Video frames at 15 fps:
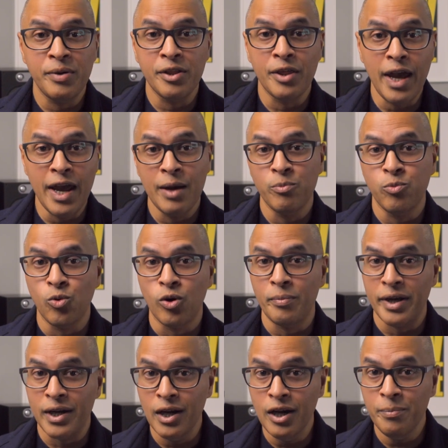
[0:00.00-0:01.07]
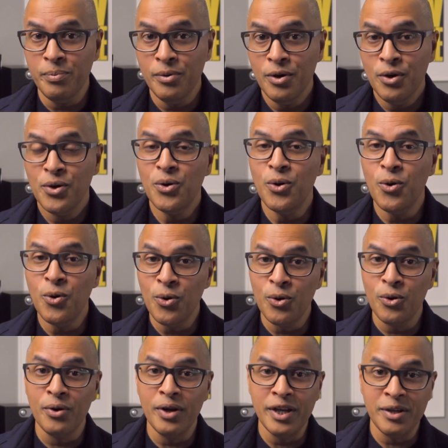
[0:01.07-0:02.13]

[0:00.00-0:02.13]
be the amp warming up, or